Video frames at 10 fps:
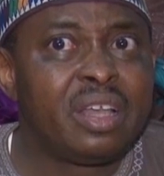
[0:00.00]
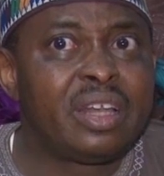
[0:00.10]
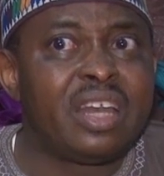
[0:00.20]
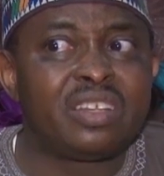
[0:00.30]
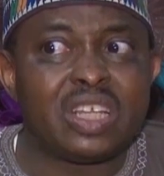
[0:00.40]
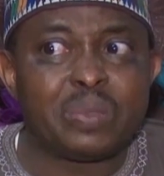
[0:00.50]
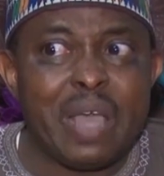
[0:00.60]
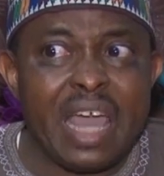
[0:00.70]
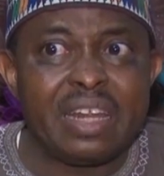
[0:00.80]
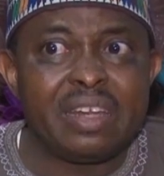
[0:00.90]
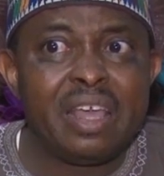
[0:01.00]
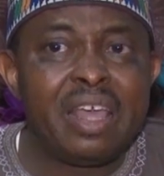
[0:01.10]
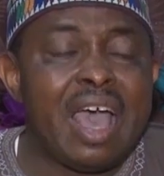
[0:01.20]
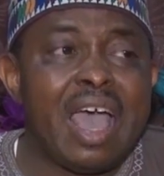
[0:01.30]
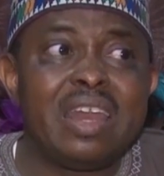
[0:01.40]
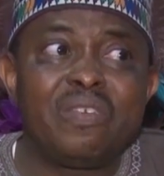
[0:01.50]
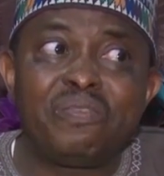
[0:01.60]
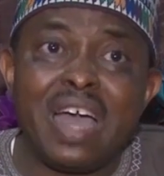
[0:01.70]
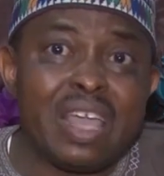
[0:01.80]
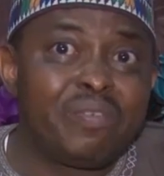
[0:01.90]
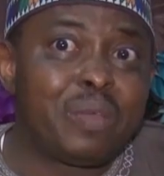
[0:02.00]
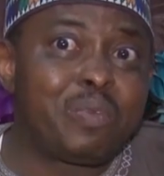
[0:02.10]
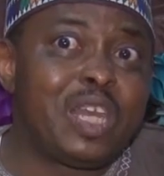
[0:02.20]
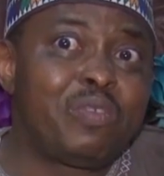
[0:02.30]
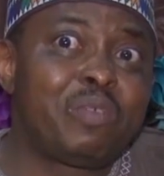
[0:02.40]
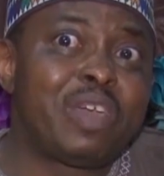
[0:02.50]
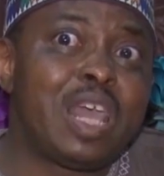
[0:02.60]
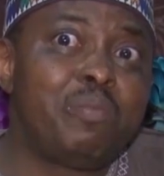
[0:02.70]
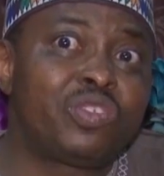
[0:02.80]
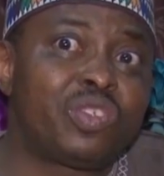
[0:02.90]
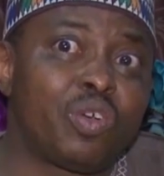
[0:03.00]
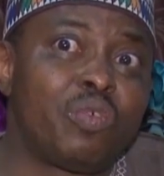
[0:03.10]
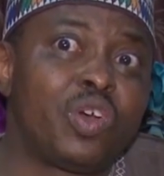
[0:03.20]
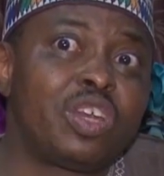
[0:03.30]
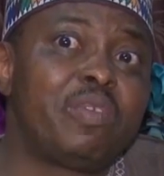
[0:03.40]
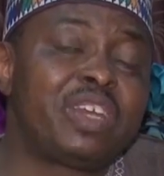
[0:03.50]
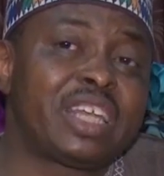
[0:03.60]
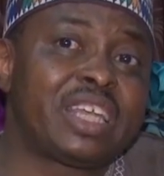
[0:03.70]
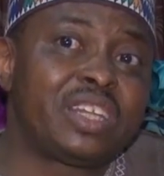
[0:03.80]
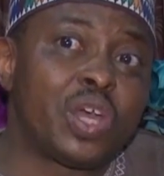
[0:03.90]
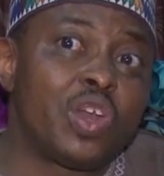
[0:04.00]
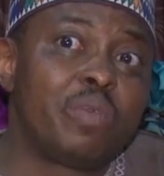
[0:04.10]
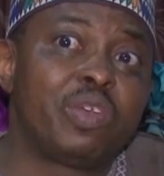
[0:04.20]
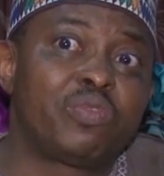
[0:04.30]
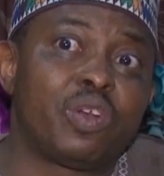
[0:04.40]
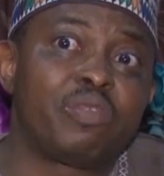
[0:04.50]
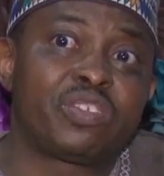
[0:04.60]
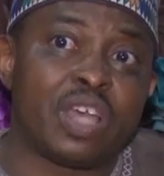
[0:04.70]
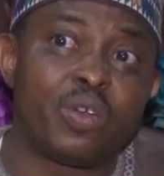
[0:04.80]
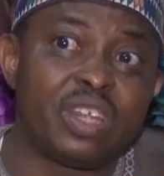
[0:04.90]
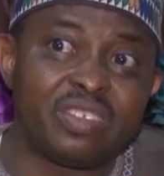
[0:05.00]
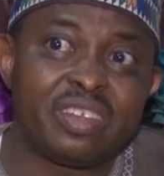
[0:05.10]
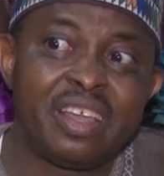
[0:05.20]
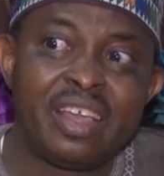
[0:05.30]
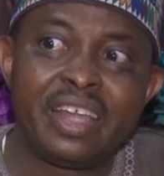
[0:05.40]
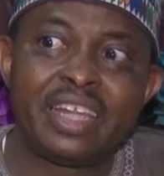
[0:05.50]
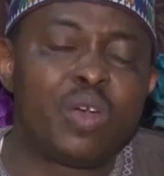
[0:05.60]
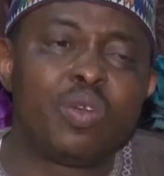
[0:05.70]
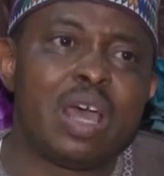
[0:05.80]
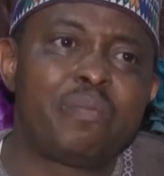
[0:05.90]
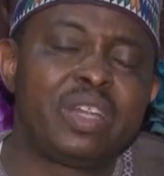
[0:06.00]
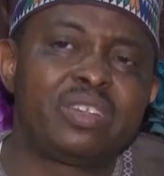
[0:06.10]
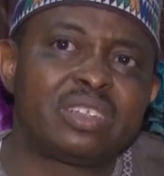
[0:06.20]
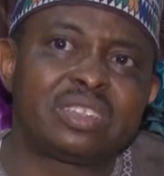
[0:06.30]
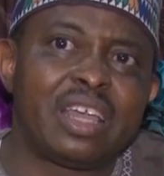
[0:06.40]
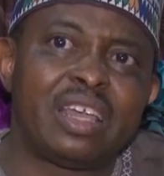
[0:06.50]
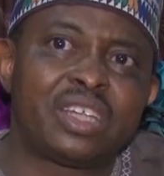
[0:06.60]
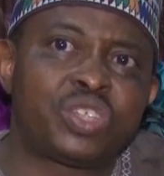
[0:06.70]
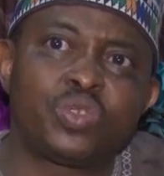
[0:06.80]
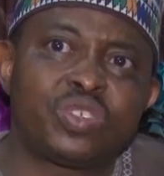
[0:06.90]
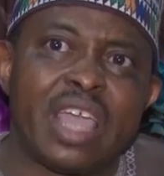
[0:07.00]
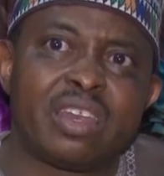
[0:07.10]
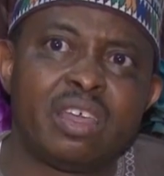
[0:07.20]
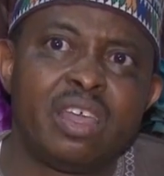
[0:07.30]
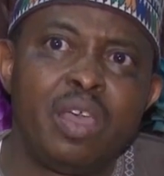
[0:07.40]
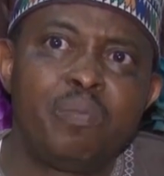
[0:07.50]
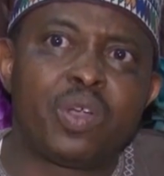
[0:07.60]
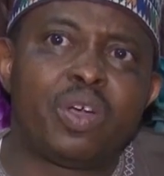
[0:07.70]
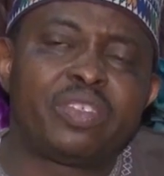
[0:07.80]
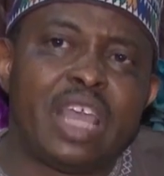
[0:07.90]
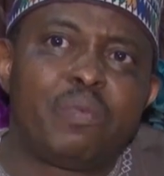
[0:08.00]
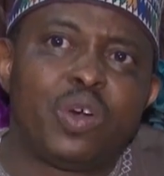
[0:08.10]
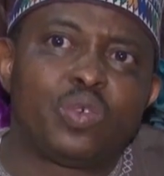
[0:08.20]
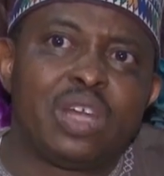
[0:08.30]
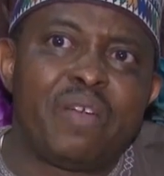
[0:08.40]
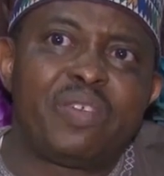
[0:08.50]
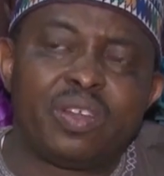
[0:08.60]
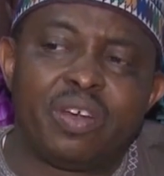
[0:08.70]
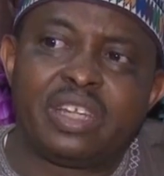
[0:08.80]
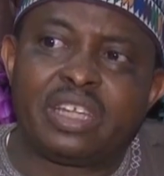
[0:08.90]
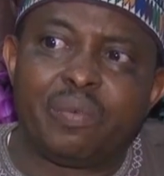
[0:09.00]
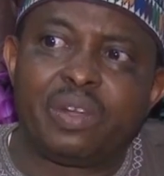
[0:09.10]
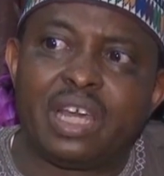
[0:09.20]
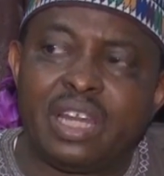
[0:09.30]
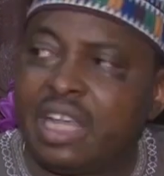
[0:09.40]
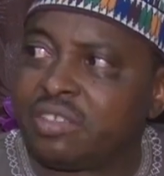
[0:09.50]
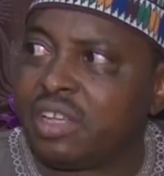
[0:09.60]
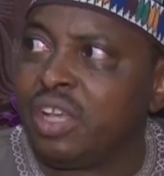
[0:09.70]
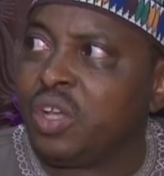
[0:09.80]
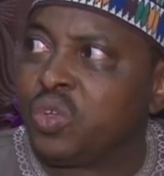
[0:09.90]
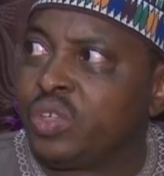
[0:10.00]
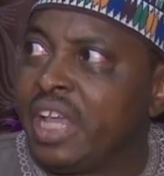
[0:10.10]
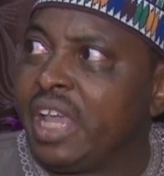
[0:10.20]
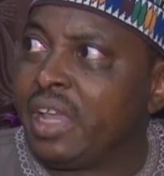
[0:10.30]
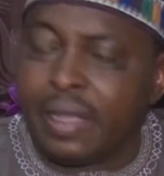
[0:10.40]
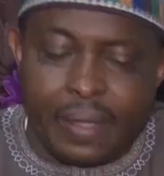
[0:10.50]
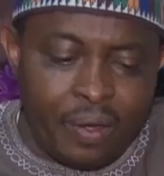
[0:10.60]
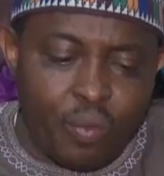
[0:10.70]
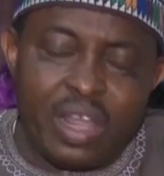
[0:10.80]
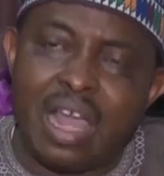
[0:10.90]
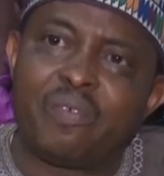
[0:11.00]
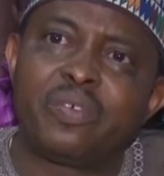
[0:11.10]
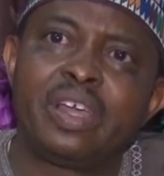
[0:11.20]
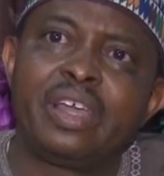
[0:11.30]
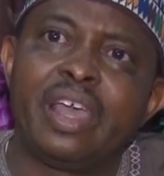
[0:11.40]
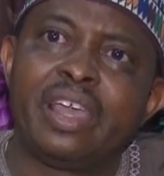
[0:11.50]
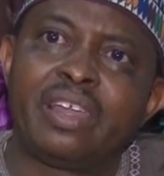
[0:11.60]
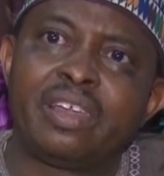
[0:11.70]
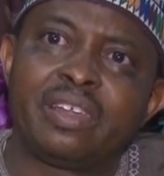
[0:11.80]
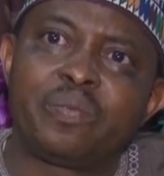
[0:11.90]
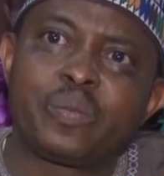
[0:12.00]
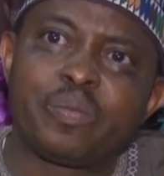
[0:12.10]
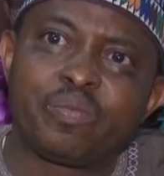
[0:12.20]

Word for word: that is aspiring, and in fact if the P D P made a mistake of not even taking the running mate from the Southeast, that would have been just a, a suicide, because the Igbos will have it on the table that yes, today we have a,